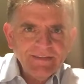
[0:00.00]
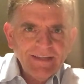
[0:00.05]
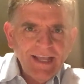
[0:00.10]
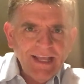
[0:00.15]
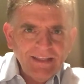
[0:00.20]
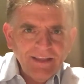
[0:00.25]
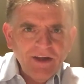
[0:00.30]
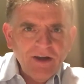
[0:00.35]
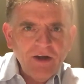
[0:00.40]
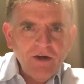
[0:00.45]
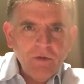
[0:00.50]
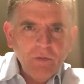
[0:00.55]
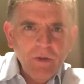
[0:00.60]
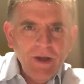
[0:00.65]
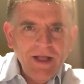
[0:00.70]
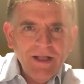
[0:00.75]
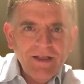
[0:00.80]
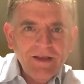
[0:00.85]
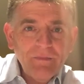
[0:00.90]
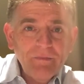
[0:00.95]
Hello,
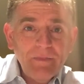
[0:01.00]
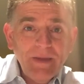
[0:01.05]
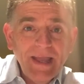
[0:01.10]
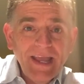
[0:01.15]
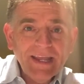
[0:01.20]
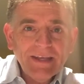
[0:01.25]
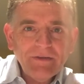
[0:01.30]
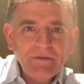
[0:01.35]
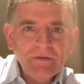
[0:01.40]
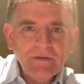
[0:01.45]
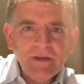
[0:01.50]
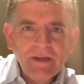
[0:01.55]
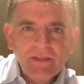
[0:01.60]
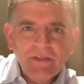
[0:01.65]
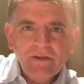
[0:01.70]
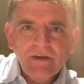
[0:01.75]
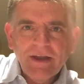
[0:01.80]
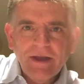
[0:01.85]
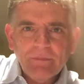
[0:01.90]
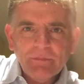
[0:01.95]
welcome back to
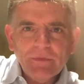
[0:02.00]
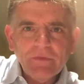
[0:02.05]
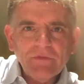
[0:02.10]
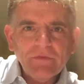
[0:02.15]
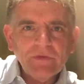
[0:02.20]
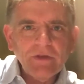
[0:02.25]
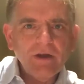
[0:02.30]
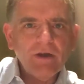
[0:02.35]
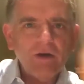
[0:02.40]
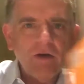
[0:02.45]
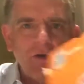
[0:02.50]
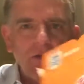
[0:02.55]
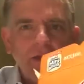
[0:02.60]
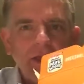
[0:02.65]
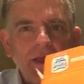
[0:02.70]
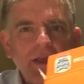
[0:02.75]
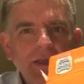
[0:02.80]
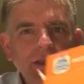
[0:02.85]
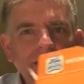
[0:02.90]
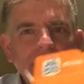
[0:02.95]
another episode.
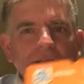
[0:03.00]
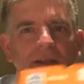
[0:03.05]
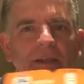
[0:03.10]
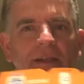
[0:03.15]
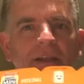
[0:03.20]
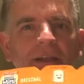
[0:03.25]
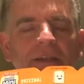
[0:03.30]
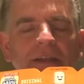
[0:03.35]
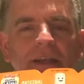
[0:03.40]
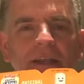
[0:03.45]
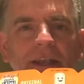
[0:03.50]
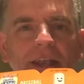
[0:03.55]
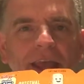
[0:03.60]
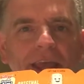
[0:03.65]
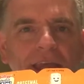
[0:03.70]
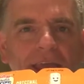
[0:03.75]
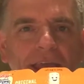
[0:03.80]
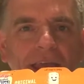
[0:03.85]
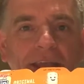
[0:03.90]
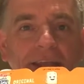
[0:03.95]

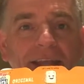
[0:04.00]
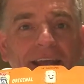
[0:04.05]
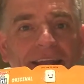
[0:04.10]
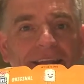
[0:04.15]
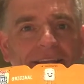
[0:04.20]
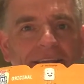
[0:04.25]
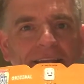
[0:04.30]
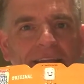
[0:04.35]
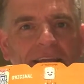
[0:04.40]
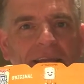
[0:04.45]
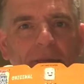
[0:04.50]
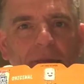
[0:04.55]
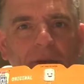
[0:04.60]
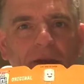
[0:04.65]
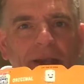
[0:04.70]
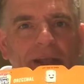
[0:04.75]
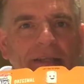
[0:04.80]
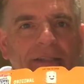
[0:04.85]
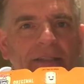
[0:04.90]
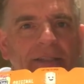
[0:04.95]
Today, not today,
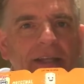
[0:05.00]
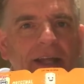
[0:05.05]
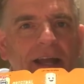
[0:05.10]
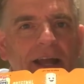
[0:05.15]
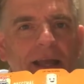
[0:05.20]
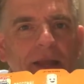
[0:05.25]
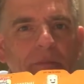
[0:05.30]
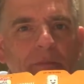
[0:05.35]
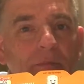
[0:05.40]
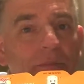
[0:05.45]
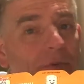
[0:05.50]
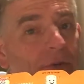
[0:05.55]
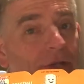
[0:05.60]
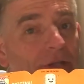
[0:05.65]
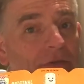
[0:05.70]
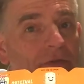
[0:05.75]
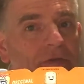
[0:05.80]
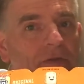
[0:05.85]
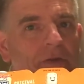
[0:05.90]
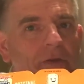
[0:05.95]
but next time,
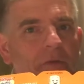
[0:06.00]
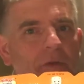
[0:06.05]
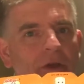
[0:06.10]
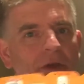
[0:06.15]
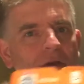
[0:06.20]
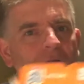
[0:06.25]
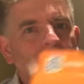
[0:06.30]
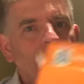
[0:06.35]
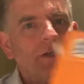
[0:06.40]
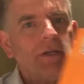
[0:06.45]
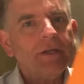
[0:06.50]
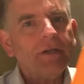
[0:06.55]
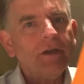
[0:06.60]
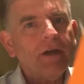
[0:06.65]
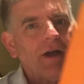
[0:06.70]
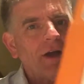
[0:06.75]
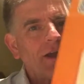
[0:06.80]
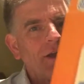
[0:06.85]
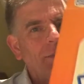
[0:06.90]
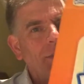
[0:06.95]
pretty soon, we're going to
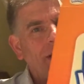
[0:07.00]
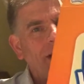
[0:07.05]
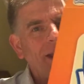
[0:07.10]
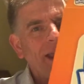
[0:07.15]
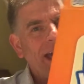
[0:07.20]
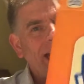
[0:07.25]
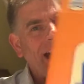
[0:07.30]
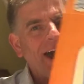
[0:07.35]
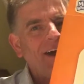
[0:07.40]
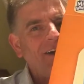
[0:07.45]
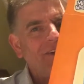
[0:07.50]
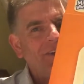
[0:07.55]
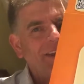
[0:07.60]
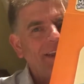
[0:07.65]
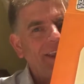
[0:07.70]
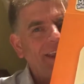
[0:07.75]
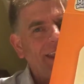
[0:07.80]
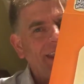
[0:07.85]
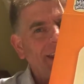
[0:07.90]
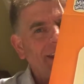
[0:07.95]
talk about how to
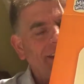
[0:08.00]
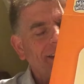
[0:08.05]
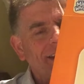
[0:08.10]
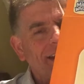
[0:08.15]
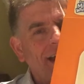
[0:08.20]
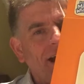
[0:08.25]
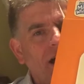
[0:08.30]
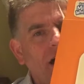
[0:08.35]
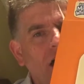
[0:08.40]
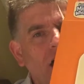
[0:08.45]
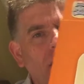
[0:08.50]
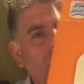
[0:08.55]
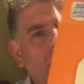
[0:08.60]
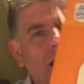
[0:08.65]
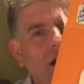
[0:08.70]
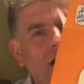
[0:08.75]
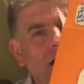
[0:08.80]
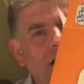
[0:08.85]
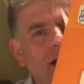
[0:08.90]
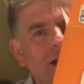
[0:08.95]
get
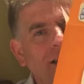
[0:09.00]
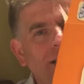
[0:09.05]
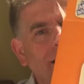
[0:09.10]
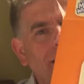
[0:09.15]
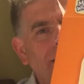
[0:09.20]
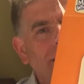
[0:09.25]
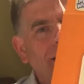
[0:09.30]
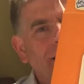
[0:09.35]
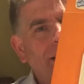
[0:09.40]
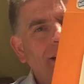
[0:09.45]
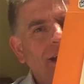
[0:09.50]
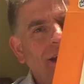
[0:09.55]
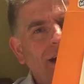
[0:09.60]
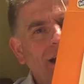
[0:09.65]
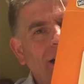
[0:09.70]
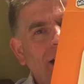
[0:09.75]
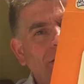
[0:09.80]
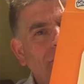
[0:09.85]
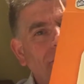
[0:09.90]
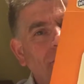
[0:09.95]
all
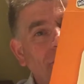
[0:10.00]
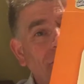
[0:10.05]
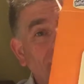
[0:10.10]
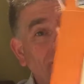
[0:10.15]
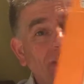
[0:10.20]
of your